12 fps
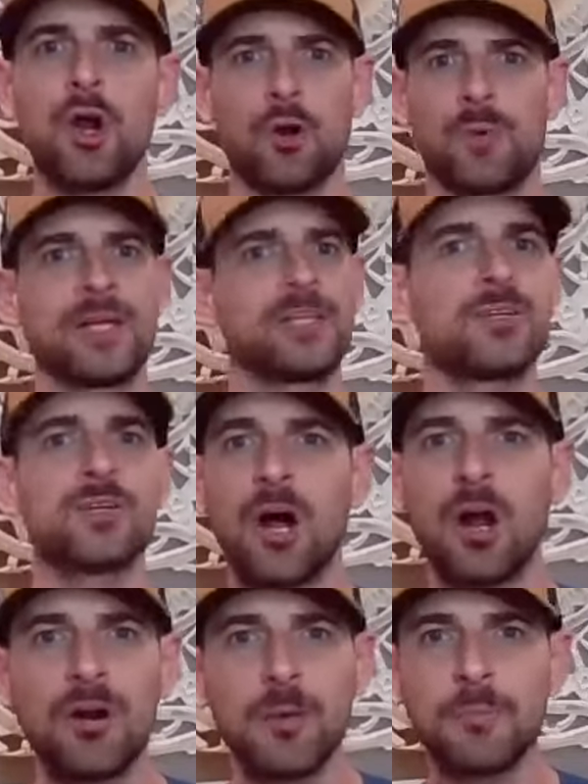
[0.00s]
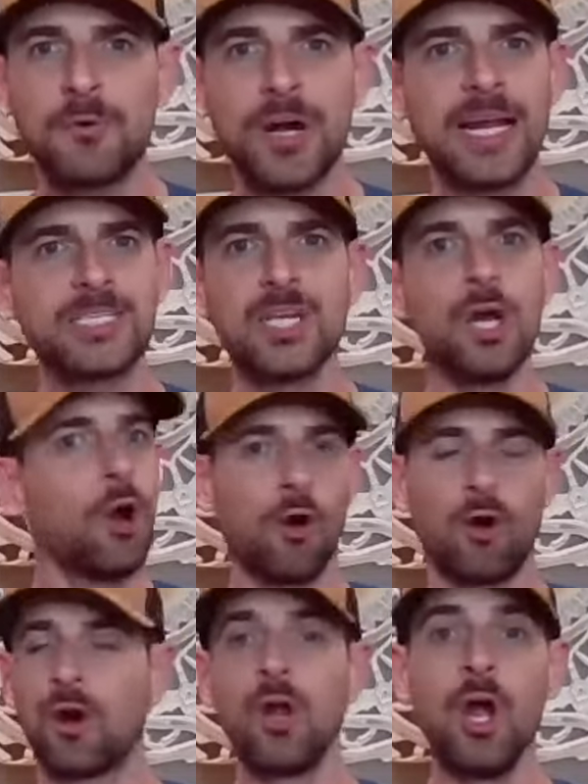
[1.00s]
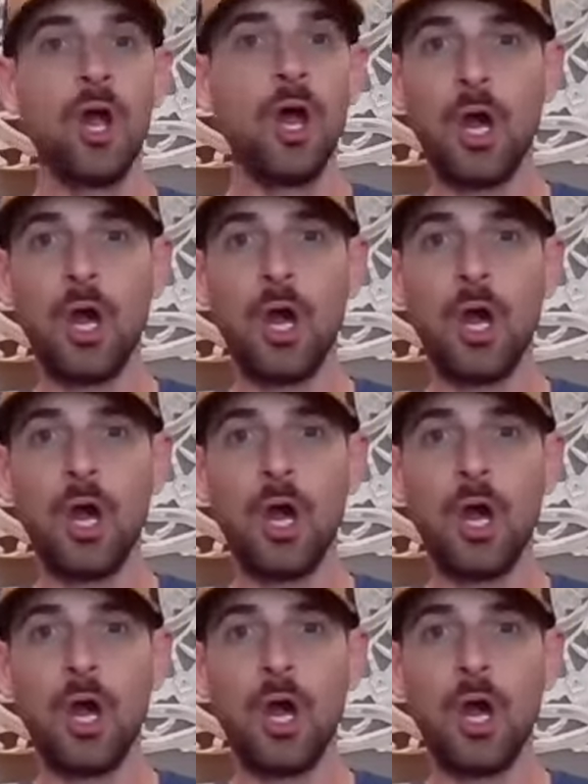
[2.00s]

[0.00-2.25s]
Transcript: or rental car upgrades or,